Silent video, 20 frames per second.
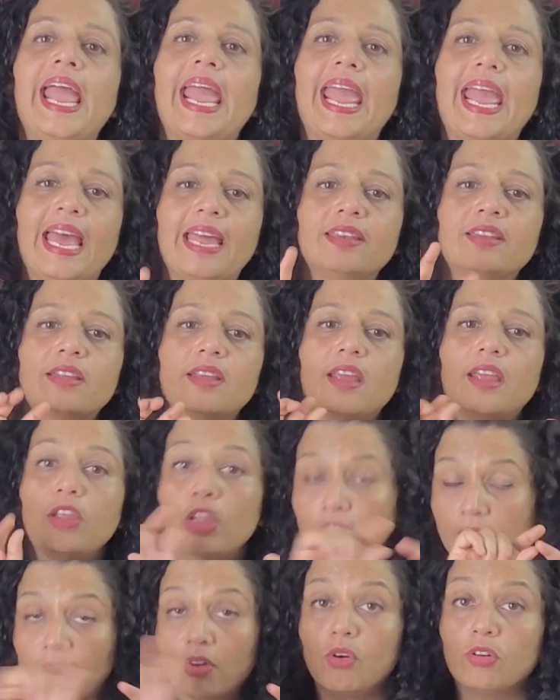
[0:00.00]
And
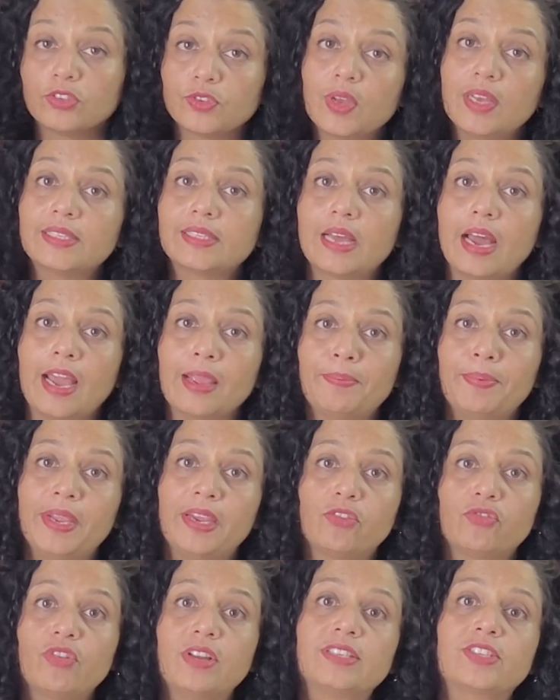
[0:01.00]
it also has the
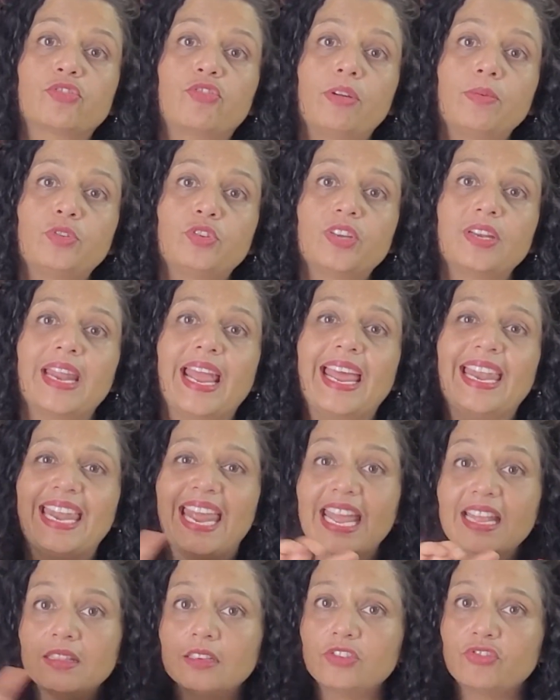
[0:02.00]
IPA transcription.
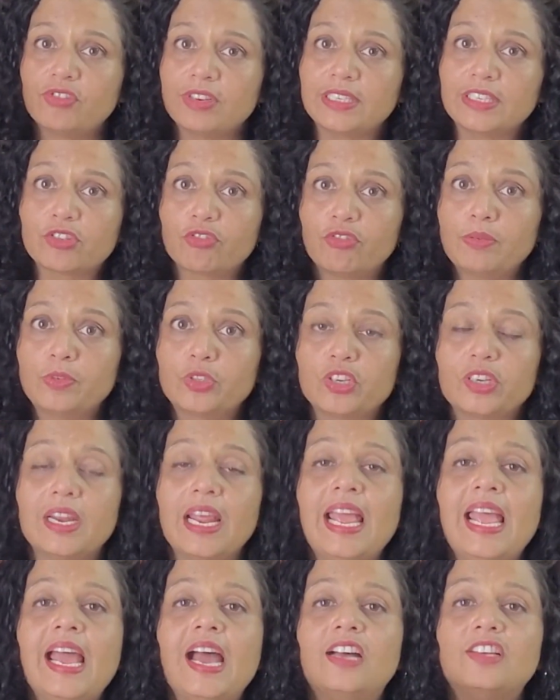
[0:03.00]
And in the
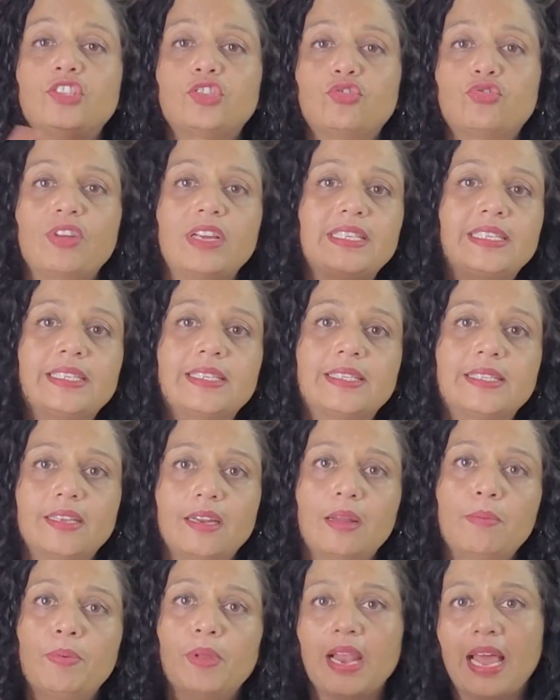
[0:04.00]
transcription, a stressed
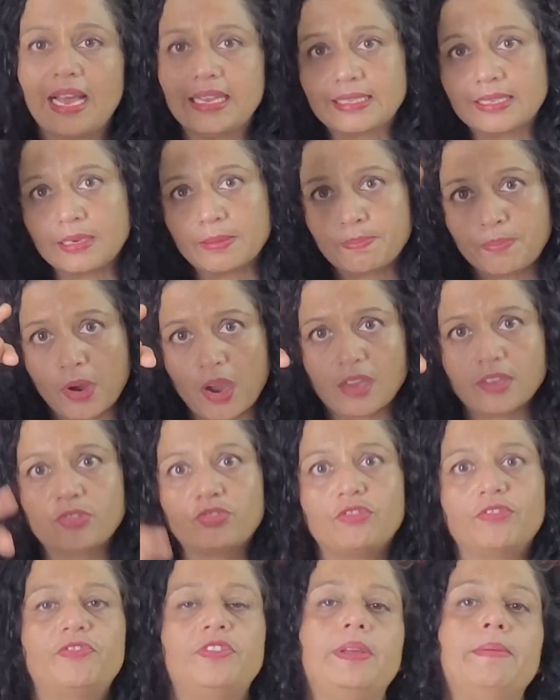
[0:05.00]
syllable has an
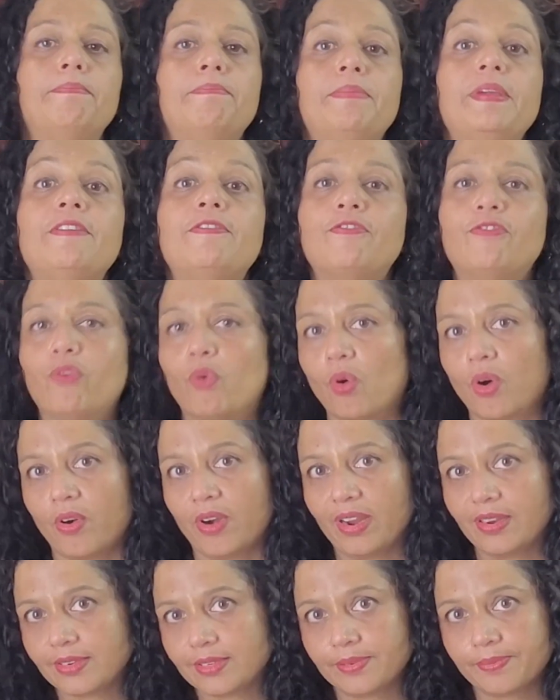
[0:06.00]
apostrophe before
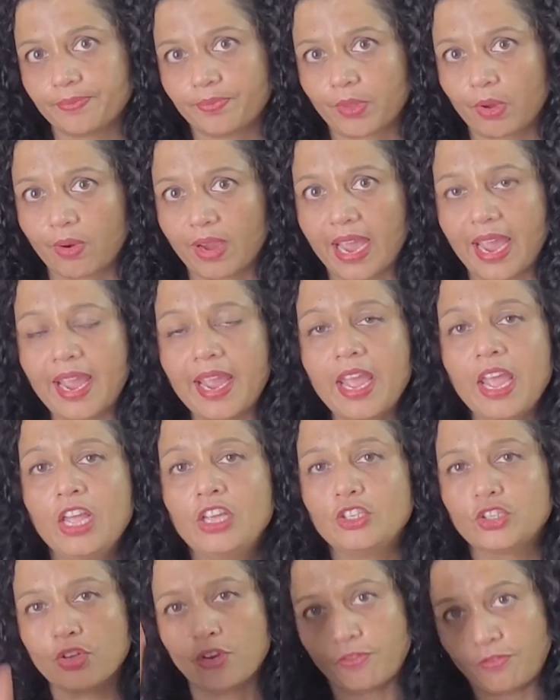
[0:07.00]
it, okay?
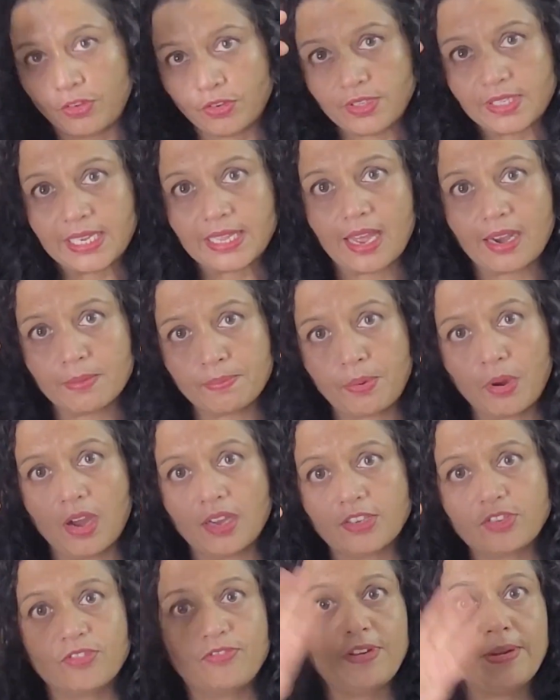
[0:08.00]
So if you see that
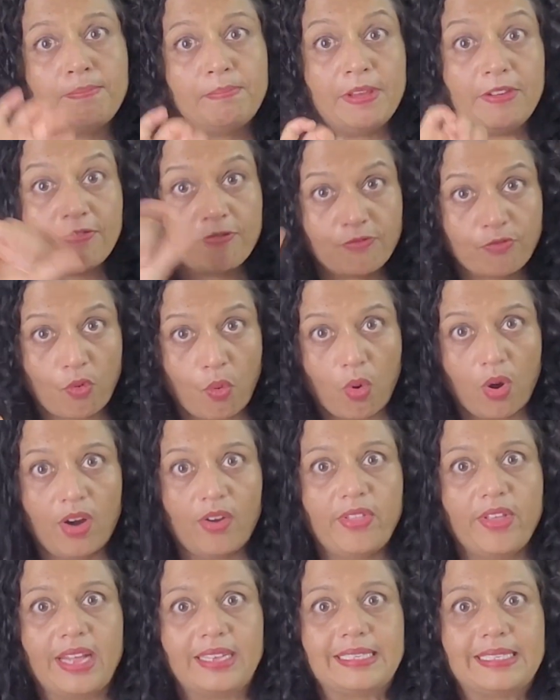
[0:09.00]
apostrophe
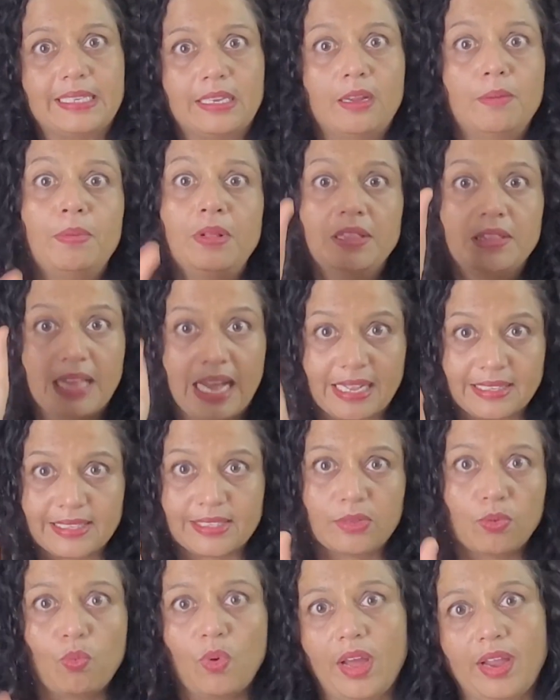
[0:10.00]
before that syllable, that's
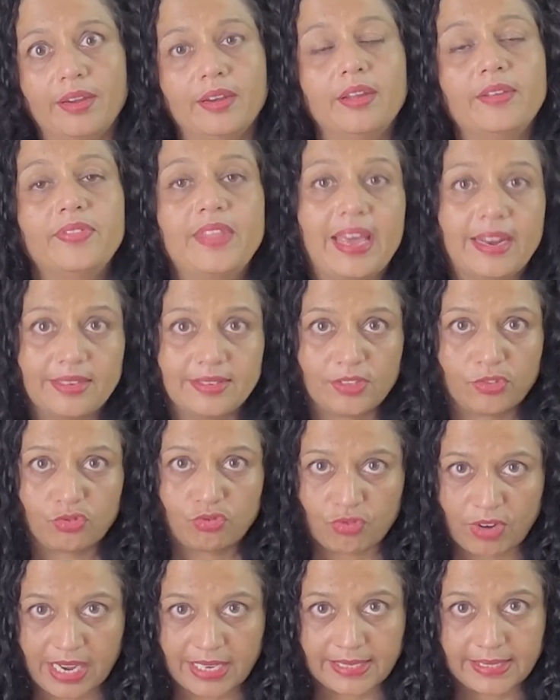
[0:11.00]
the one that is
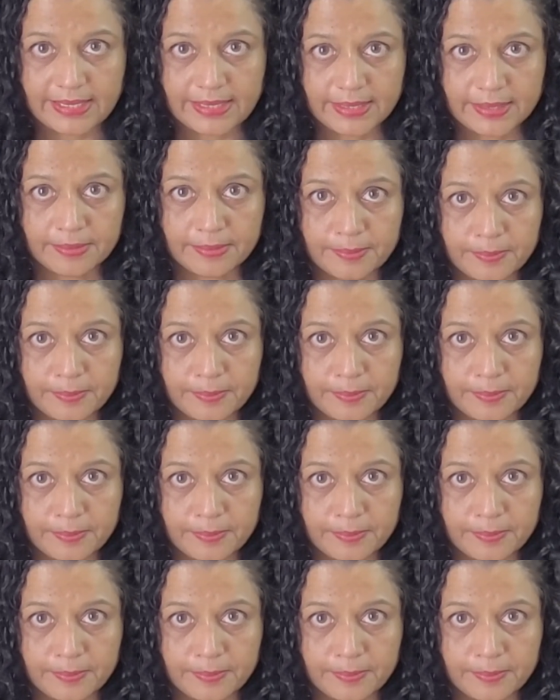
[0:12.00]
stressed.